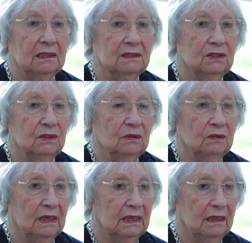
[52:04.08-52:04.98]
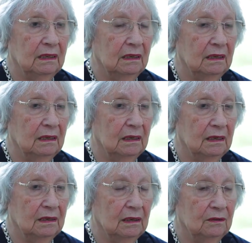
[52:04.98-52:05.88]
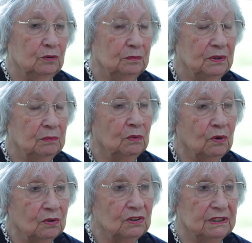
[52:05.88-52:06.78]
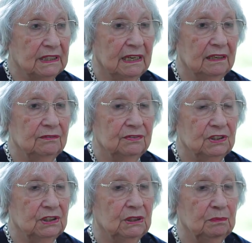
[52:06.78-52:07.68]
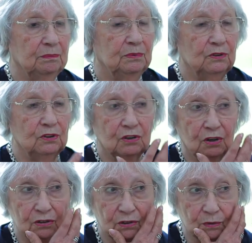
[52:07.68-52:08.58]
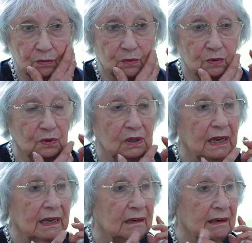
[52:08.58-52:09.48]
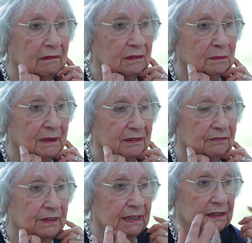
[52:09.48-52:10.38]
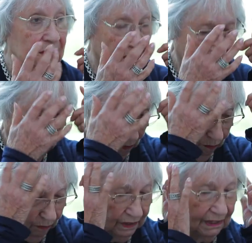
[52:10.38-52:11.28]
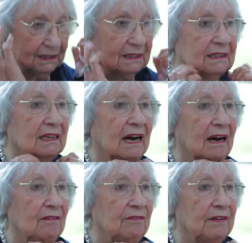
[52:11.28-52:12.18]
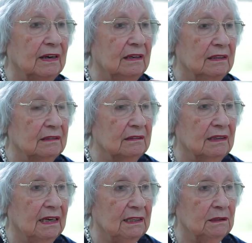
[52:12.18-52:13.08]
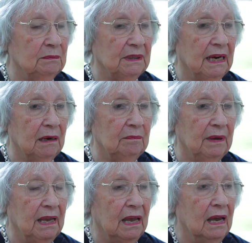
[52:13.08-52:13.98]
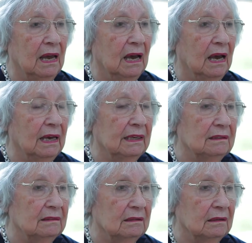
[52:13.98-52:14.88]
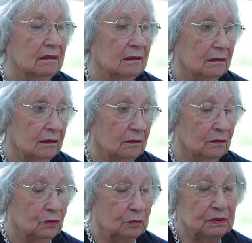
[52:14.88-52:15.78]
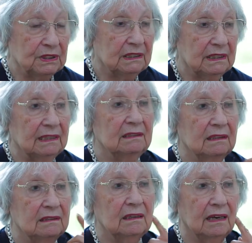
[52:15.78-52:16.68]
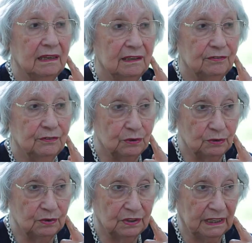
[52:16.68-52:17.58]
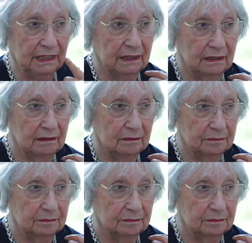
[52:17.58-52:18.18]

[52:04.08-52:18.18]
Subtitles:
So to be more safe, she put cotton wool around my face with a scarf, tied me up, and to pretend that I have toothache.